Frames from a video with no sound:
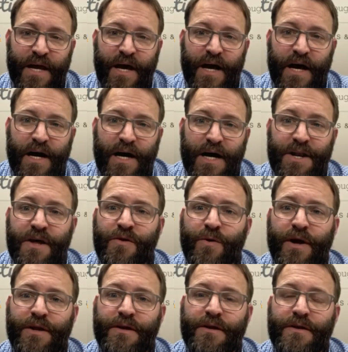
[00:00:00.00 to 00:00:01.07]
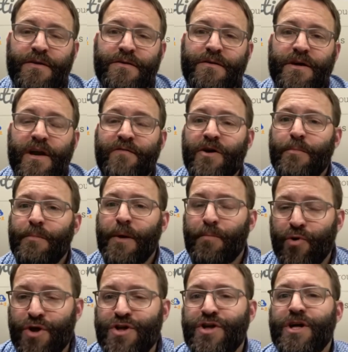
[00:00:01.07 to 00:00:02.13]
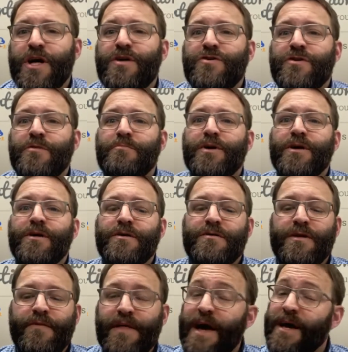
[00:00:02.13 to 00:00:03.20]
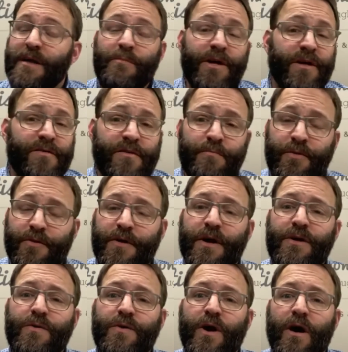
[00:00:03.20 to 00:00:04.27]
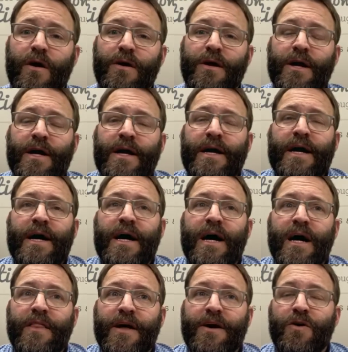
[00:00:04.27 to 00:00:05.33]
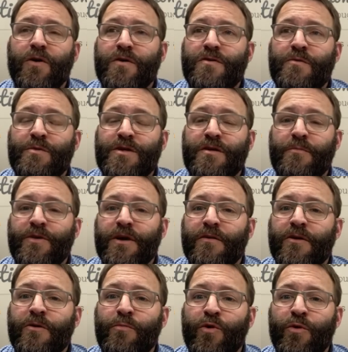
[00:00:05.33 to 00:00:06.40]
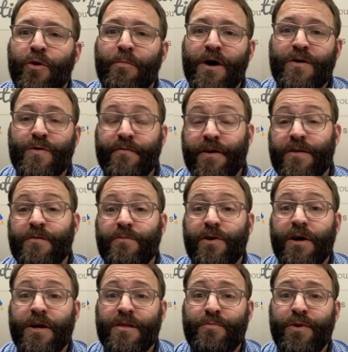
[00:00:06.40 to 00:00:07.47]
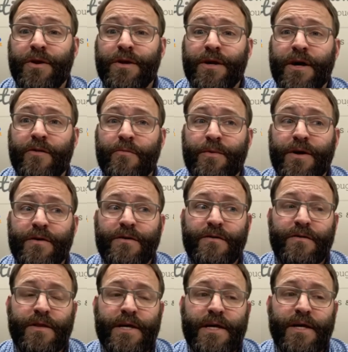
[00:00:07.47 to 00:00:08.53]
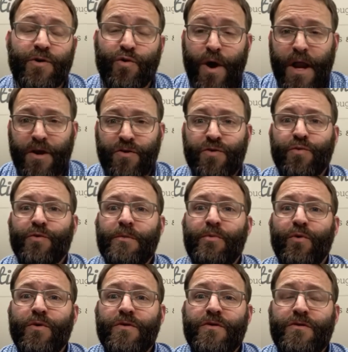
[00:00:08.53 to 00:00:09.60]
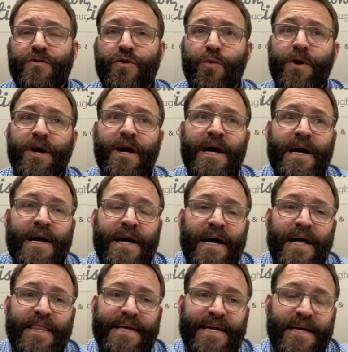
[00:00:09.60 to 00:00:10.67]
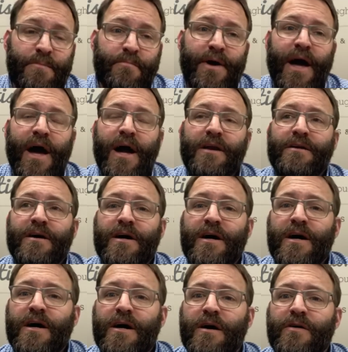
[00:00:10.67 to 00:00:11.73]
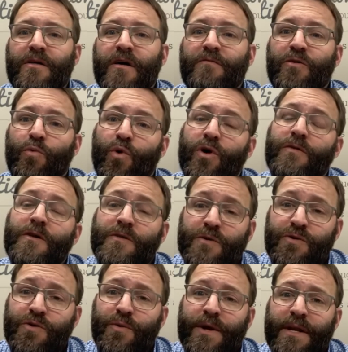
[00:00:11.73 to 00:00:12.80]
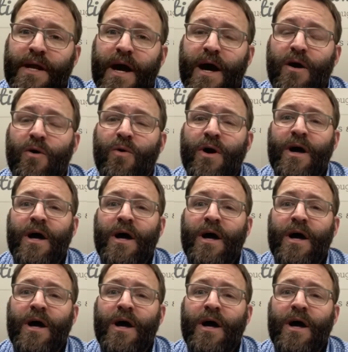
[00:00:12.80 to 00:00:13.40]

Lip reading: Another idea is kind of an appreciation piece, and that can be a simple thank you card. That could also be something a little more robust. We've had some clients putting together pieces like gratitude reports showing the impact of the work that they're doing now,